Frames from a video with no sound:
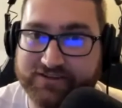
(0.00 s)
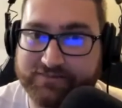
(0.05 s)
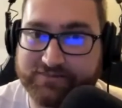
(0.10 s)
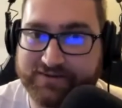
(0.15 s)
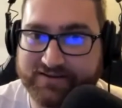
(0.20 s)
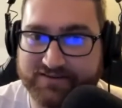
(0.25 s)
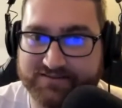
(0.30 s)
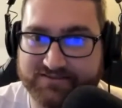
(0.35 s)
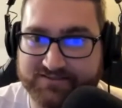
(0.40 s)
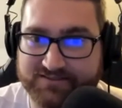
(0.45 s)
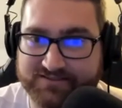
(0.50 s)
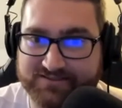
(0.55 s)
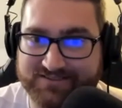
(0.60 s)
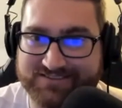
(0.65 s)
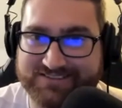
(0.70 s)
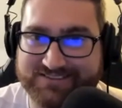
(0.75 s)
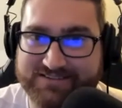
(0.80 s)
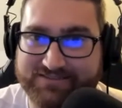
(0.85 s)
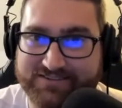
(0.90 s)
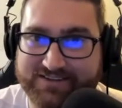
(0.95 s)
because it's a
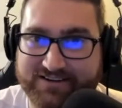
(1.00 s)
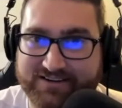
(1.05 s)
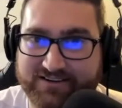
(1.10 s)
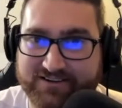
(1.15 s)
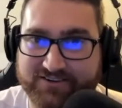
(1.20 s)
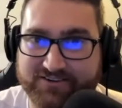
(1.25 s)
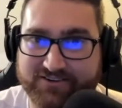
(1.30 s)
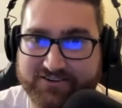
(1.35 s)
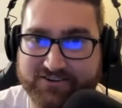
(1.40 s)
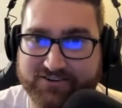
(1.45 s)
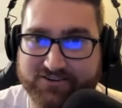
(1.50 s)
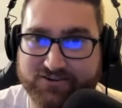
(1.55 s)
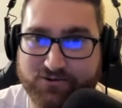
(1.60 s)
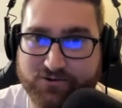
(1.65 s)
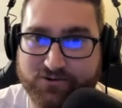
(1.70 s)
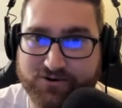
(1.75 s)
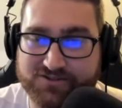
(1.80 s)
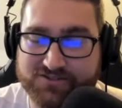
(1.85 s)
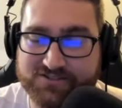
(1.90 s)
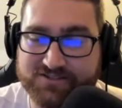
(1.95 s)
7,800 yard
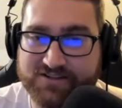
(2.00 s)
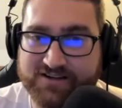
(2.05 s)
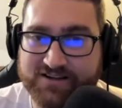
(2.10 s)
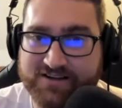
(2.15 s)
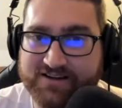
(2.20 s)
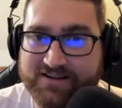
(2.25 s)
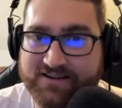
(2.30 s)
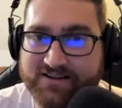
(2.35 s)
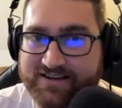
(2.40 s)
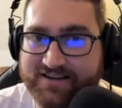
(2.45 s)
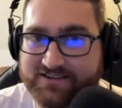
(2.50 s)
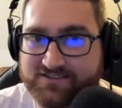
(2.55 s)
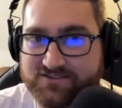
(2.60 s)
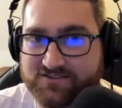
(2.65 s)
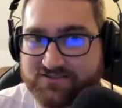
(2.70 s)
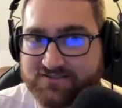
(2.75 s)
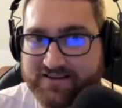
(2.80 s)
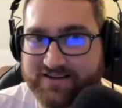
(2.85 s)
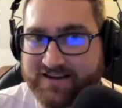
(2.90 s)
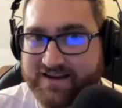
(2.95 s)
course.
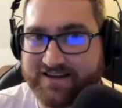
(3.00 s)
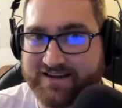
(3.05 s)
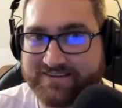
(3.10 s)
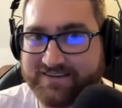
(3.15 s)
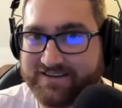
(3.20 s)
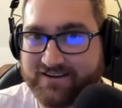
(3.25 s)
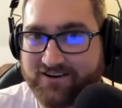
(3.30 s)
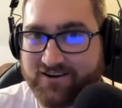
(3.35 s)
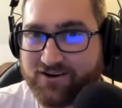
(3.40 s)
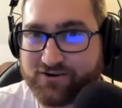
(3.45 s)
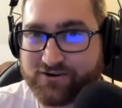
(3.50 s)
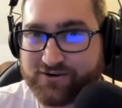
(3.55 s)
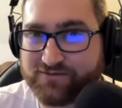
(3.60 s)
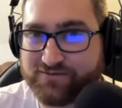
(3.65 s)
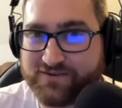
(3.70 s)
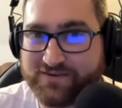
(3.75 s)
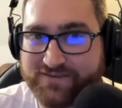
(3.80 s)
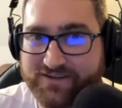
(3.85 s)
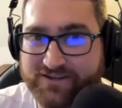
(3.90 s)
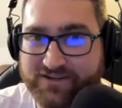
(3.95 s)
It's, I think,
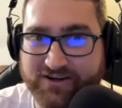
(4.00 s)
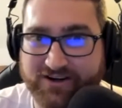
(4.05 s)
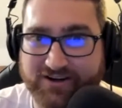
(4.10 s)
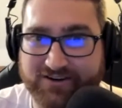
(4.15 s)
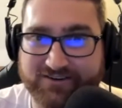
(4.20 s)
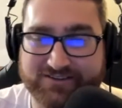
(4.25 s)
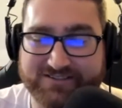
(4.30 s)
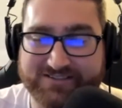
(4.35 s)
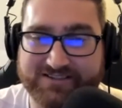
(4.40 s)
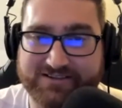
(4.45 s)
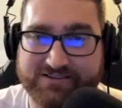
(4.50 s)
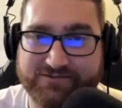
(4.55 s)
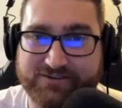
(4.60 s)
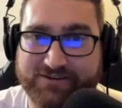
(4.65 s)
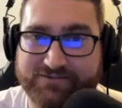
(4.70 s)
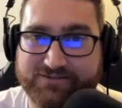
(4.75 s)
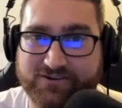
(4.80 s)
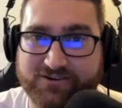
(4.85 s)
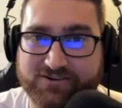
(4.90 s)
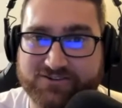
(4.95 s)
150 to
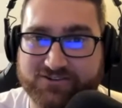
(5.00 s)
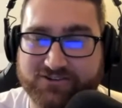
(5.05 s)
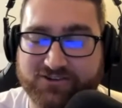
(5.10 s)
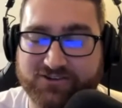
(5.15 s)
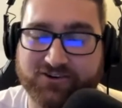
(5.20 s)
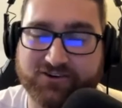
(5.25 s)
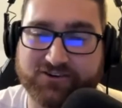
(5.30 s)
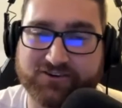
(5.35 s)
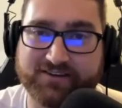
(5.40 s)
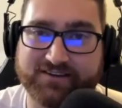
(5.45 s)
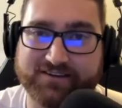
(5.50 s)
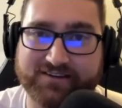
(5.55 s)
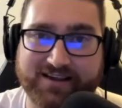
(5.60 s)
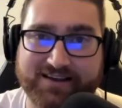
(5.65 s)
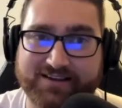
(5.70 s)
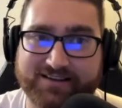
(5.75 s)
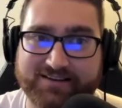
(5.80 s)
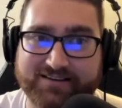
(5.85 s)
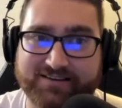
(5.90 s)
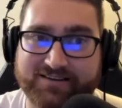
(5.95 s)
175 yards longer than
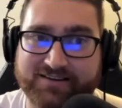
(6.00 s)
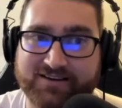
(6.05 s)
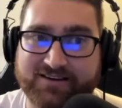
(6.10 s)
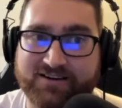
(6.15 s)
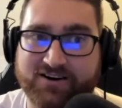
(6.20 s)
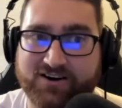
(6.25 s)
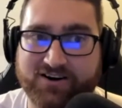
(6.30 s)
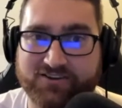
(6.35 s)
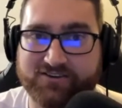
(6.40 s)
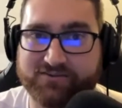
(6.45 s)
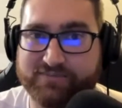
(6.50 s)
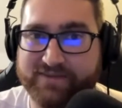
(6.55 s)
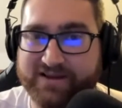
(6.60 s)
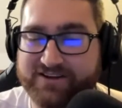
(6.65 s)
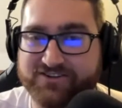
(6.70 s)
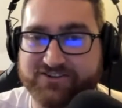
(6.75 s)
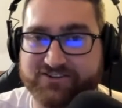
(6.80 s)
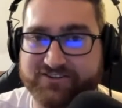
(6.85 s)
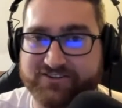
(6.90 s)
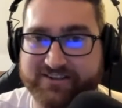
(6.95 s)
any other
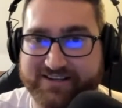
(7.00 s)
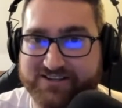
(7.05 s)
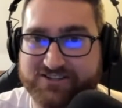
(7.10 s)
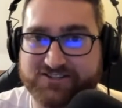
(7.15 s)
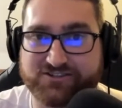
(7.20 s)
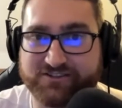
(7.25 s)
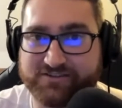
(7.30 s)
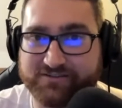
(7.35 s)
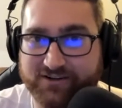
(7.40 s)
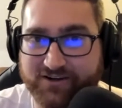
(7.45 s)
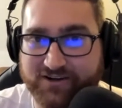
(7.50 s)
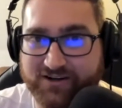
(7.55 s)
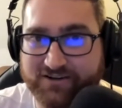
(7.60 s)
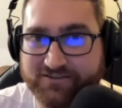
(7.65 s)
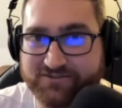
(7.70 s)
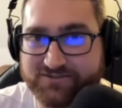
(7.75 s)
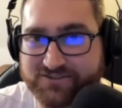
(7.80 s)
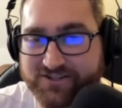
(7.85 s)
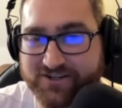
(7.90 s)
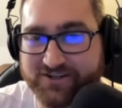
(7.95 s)
major in the history of
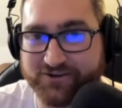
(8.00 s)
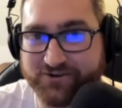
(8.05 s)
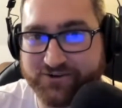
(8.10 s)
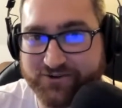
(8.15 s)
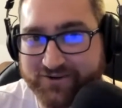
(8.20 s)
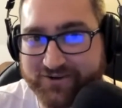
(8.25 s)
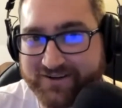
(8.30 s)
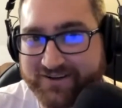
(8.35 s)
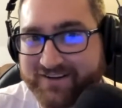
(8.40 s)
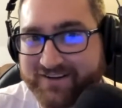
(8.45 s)
golf. So